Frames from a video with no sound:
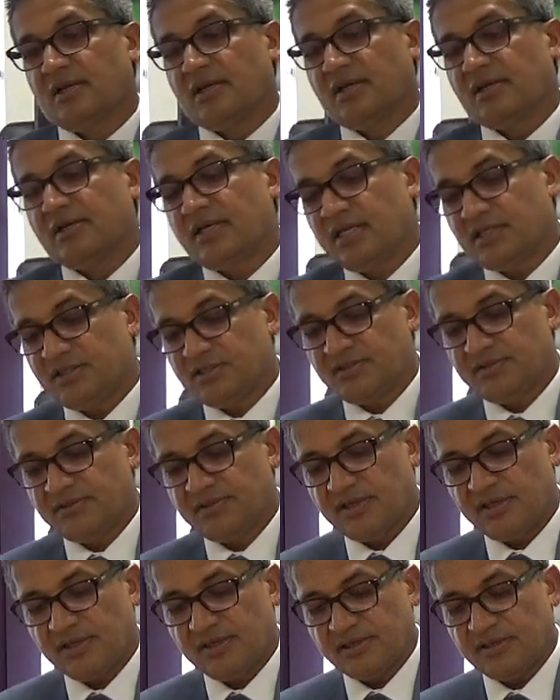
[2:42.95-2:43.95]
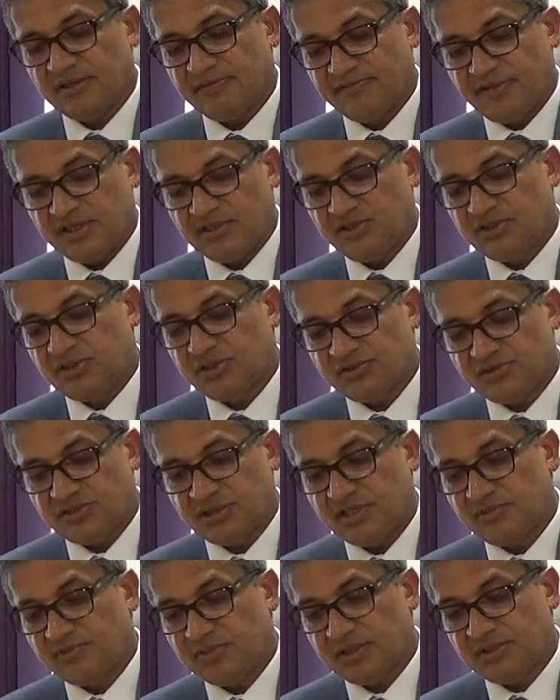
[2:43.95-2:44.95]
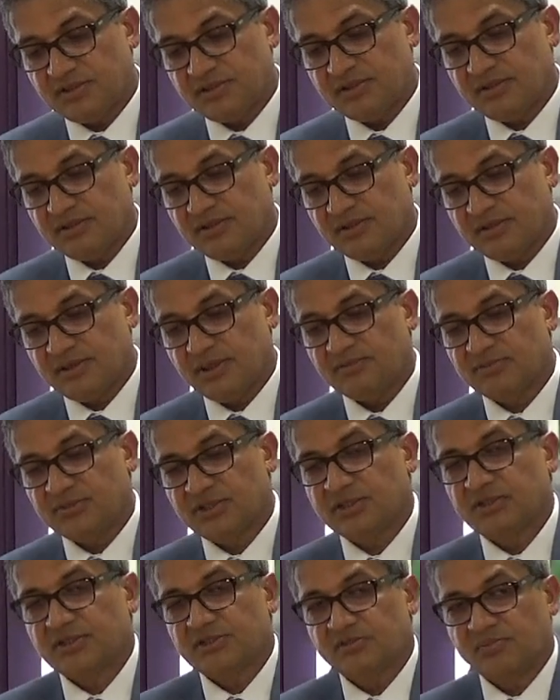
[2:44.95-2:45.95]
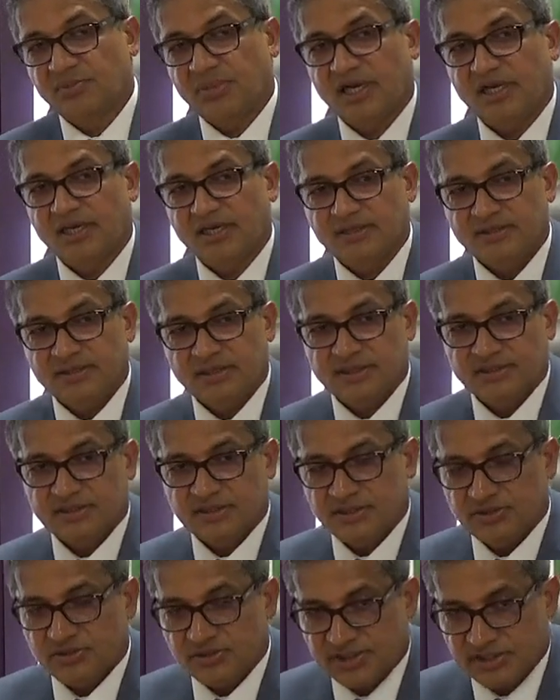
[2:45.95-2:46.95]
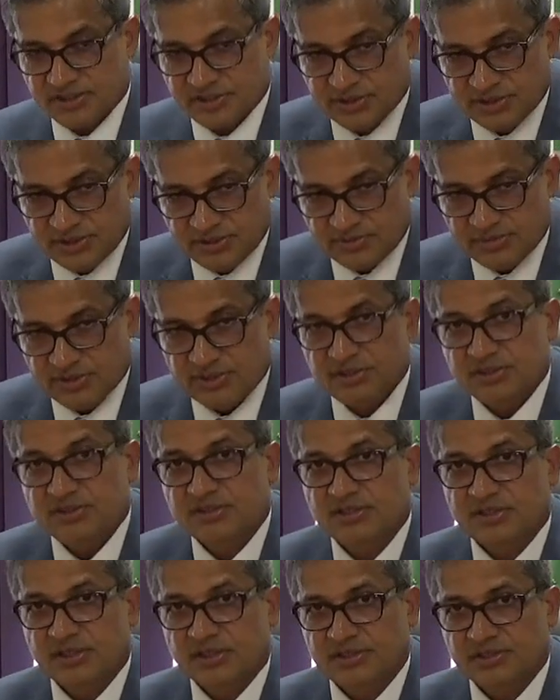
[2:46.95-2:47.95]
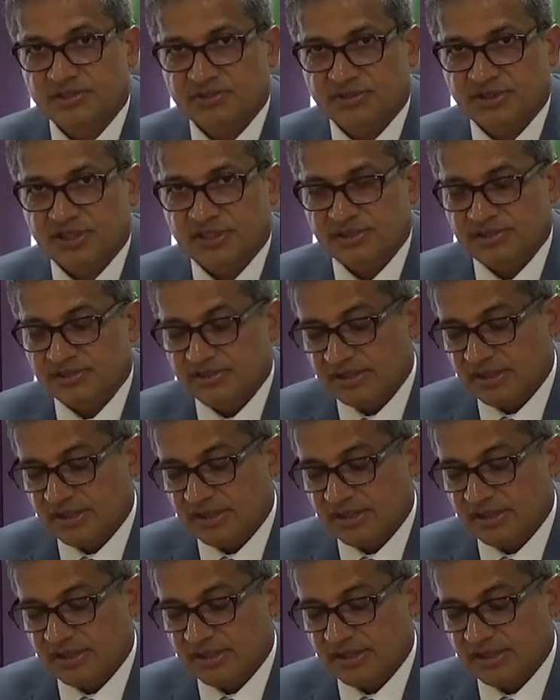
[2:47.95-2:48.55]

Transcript: And hence a third conventional treatment comes into play in these situations, which is surgery.